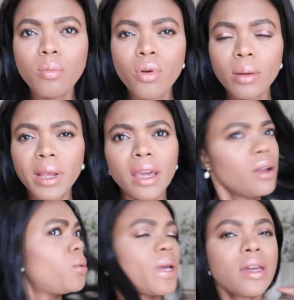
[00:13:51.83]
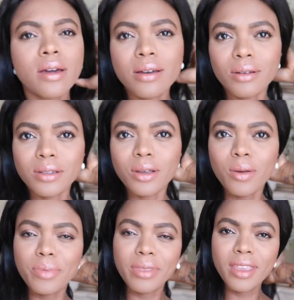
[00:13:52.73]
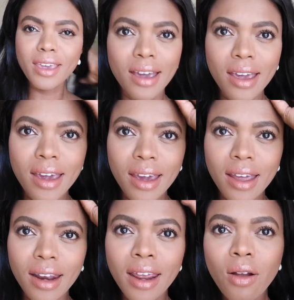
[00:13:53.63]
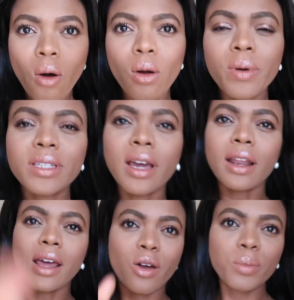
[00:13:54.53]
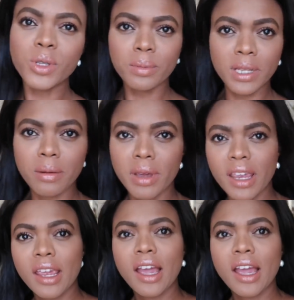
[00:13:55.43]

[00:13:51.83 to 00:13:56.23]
probably in a week or so, and it always kind of like creeps up on me.